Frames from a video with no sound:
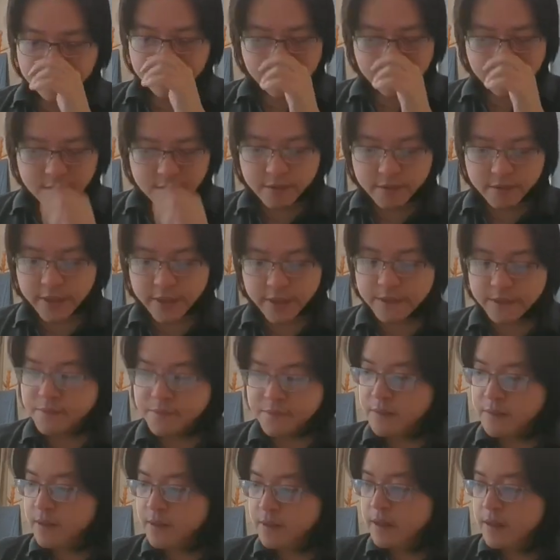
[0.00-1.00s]
Okay,
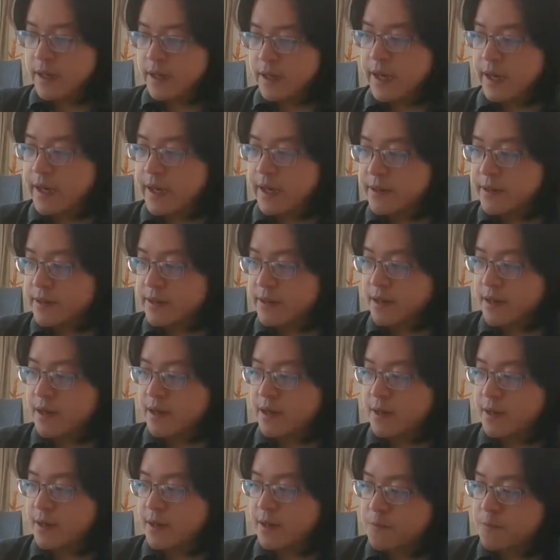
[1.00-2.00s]
and
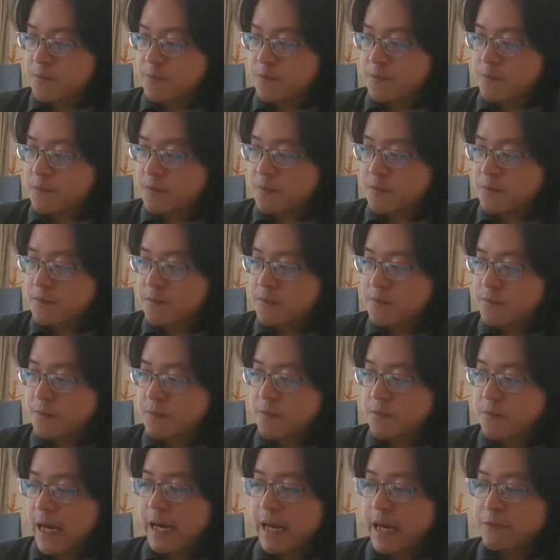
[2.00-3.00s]

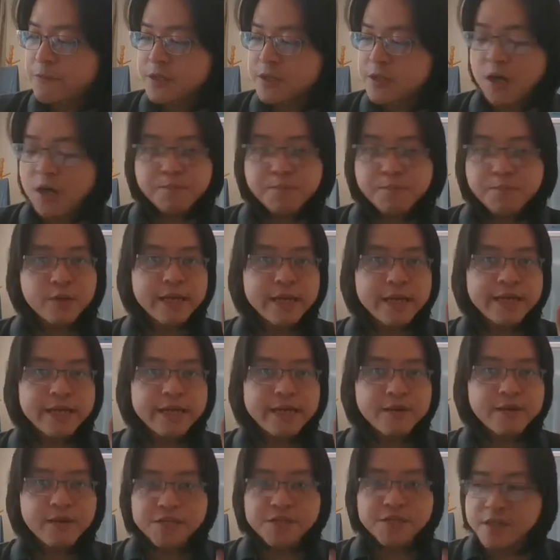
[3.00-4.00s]
I will not put the
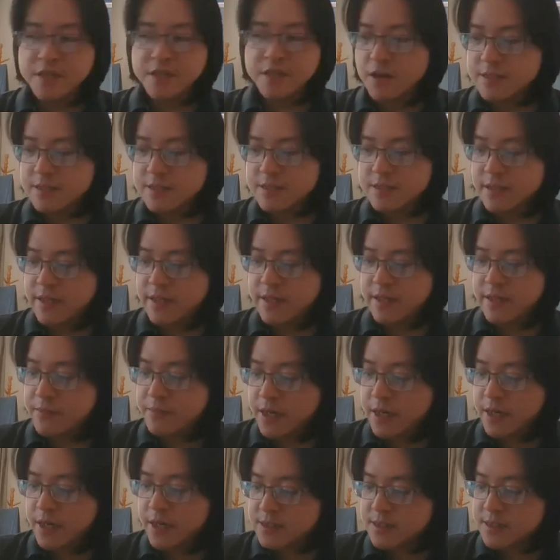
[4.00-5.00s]
integration constant here
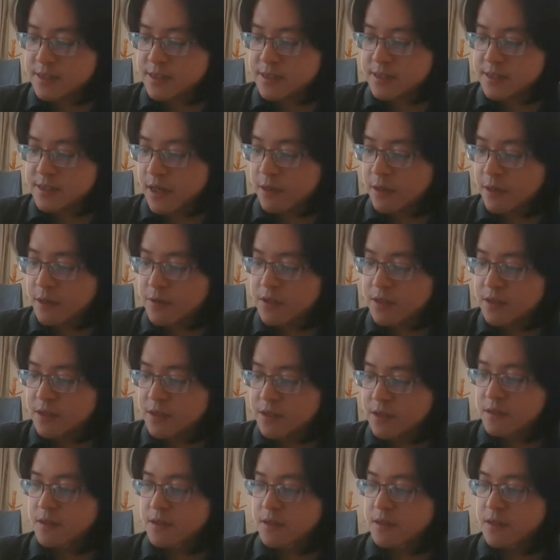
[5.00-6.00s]
because I will
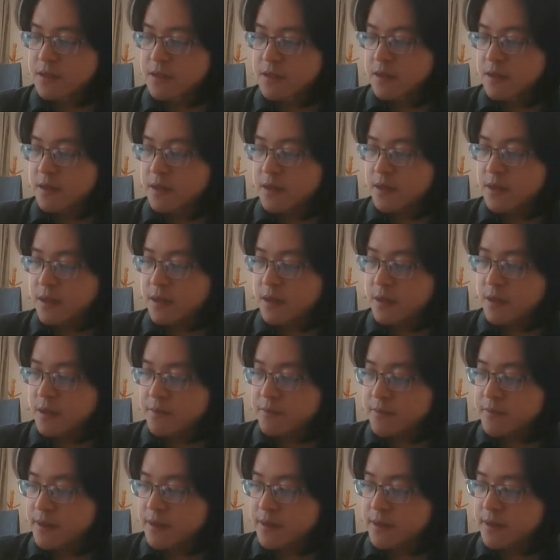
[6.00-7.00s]

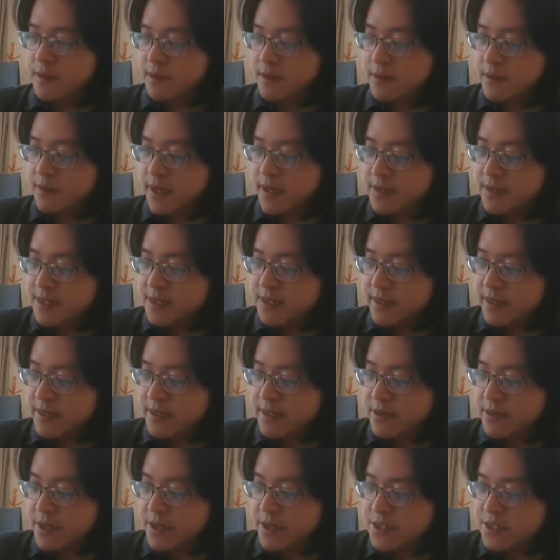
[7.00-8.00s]
there is an
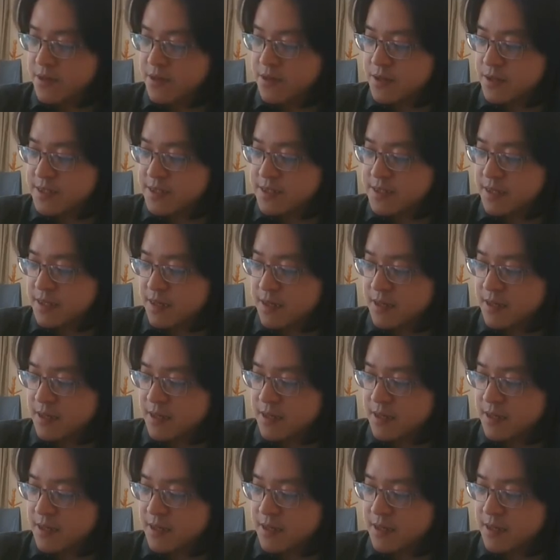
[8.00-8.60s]
integration constant